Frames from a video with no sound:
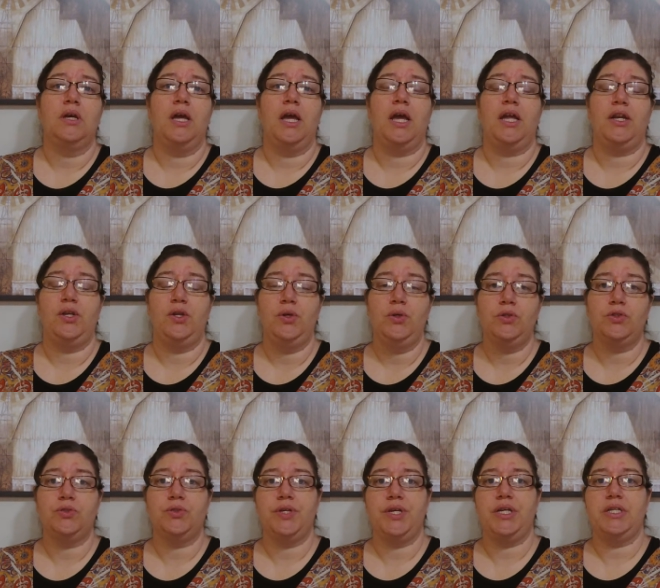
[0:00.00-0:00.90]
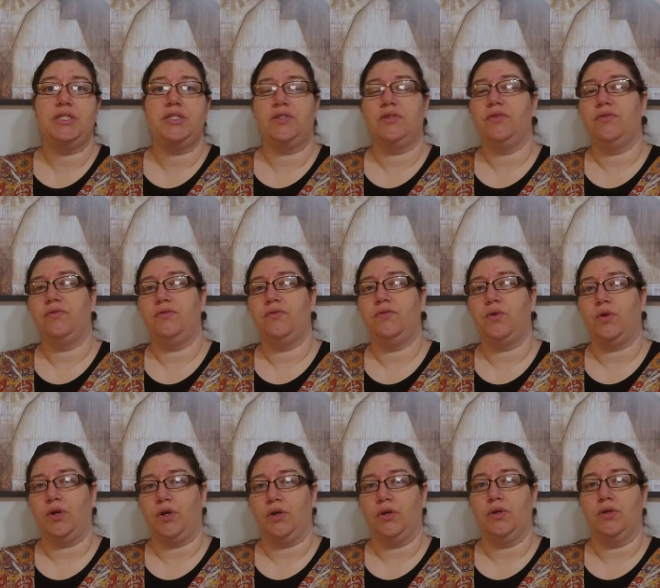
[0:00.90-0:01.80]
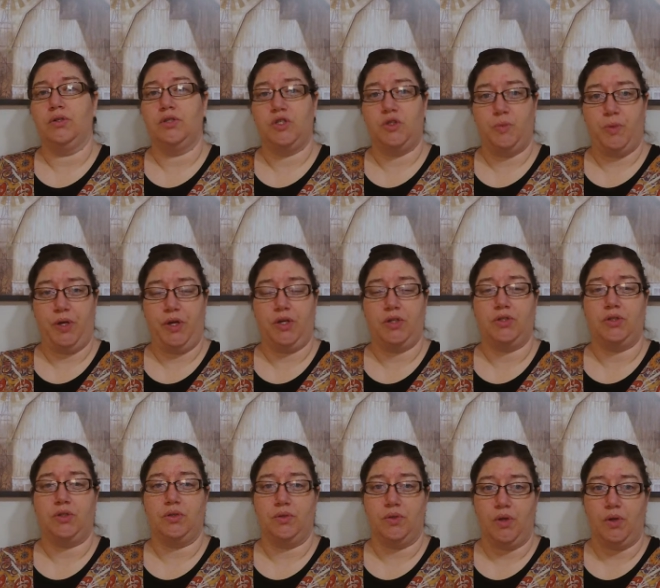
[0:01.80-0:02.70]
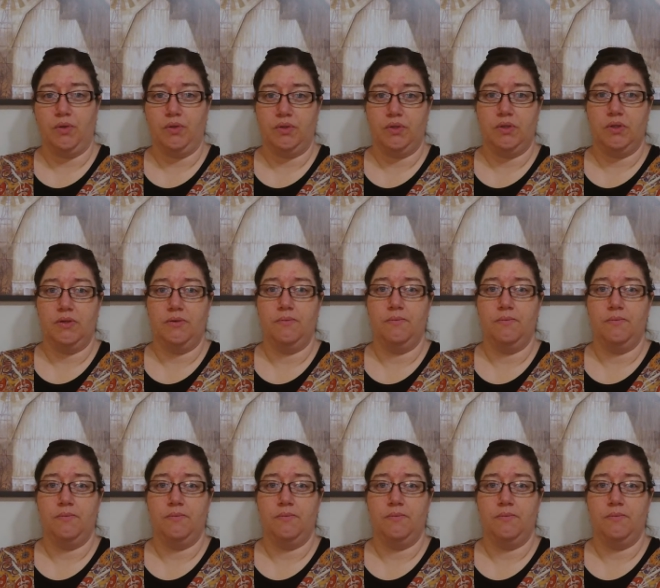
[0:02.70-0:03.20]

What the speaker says: and nutrients for spiritual growth,